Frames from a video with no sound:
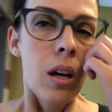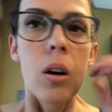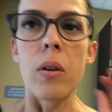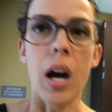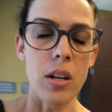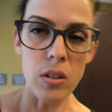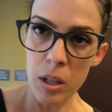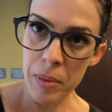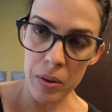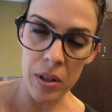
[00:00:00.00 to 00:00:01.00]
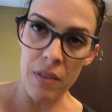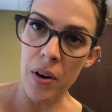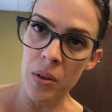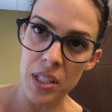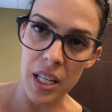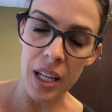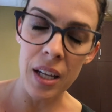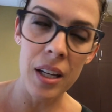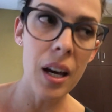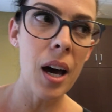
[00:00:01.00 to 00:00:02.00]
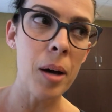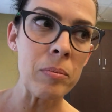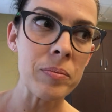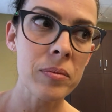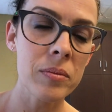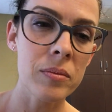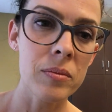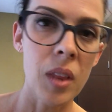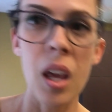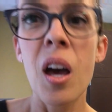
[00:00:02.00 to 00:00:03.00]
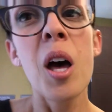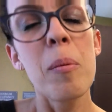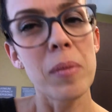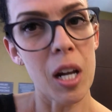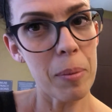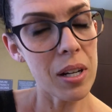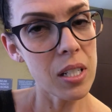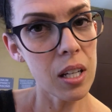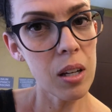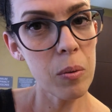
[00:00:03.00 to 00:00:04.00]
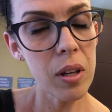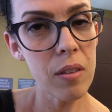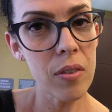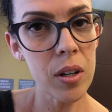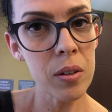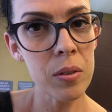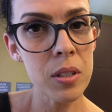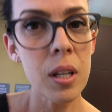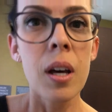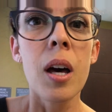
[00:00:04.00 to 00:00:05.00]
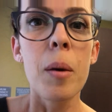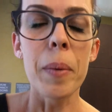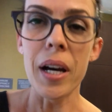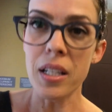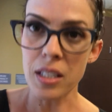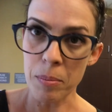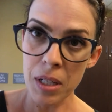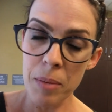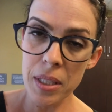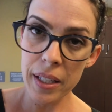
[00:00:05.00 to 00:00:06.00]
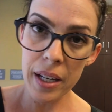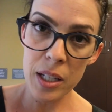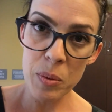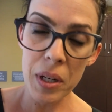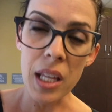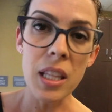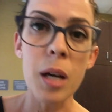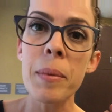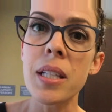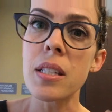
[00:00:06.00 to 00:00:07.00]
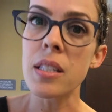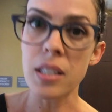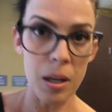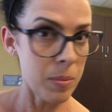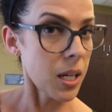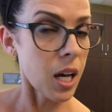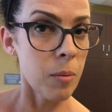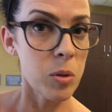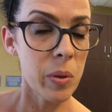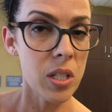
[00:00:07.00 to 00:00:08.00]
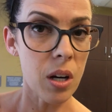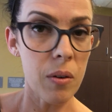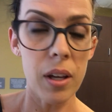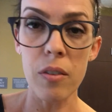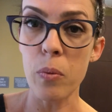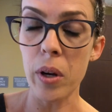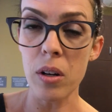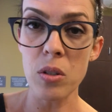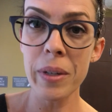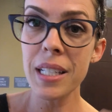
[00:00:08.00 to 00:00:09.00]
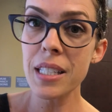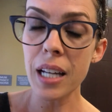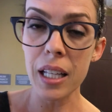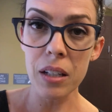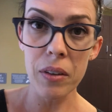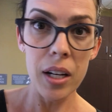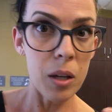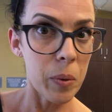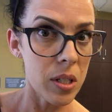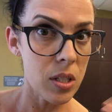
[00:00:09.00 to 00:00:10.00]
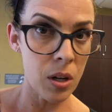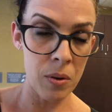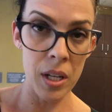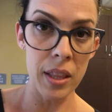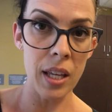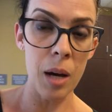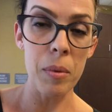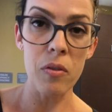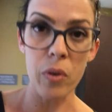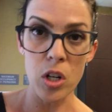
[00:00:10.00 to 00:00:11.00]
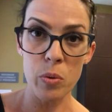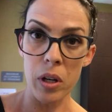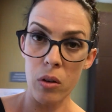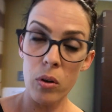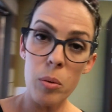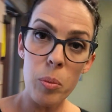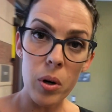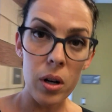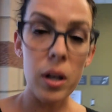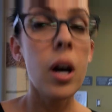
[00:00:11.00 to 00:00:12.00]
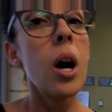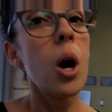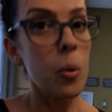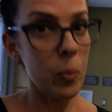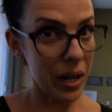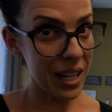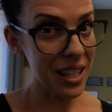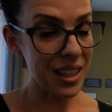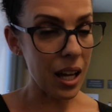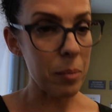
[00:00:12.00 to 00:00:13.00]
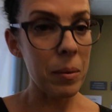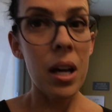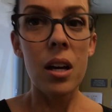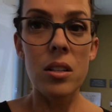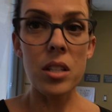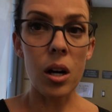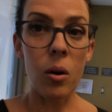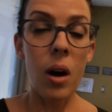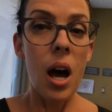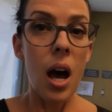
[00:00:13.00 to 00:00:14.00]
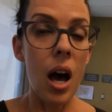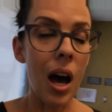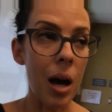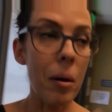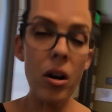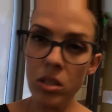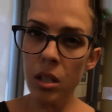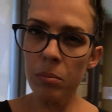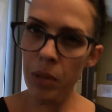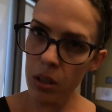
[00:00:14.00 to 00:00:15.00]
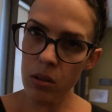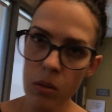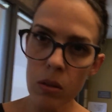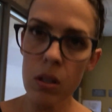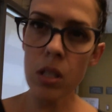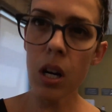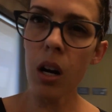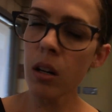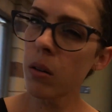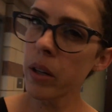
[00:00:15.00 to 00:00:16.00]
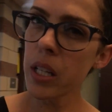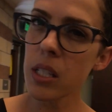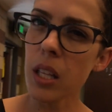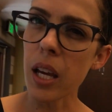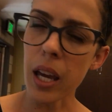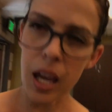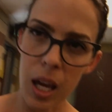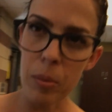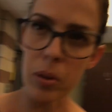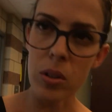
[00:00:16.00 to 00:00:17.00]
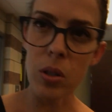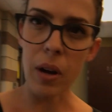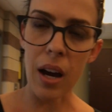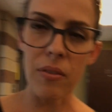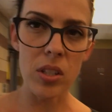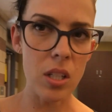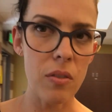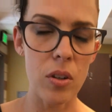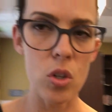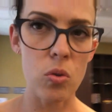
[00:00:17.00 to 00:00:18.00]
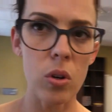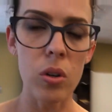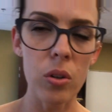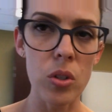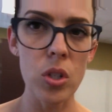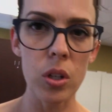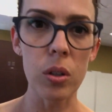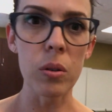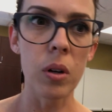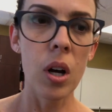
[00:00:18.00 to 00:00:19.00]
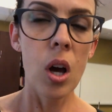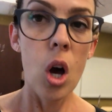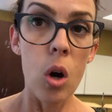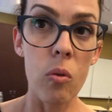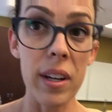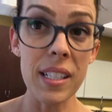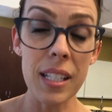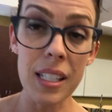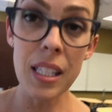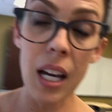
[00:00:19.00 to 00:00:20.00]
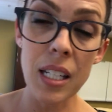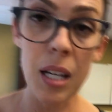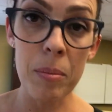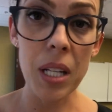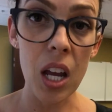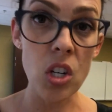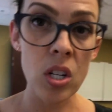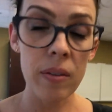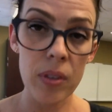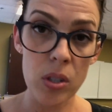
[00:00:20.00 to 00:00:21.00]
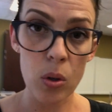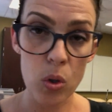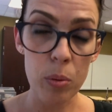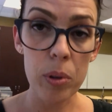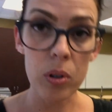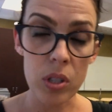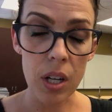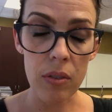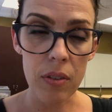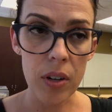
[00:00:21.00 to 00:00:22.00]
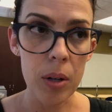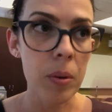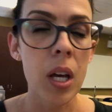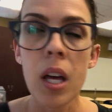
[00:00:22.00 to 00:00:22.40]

Oh God, don't get me going on the phones thing. Not about taking away the phones, but sometimes in class we need them and sometimes we don't. If we are doing silent reading, we don't need them. If we're doing group work, we need them. So also middle schoolers aren't always like able to have the self-control to resist that temptation of the social pulls of the phone.